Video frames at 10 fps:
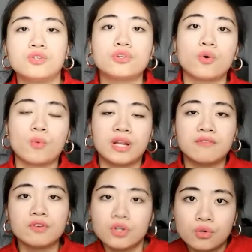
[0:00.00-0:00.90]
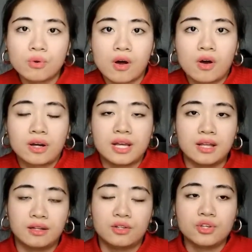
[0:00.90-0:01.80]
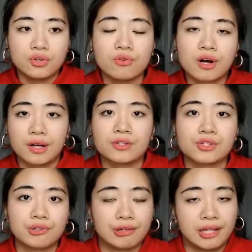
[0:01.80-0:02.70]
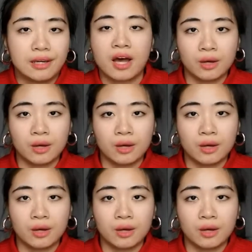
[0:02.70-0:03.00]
So whenever you are in a new country,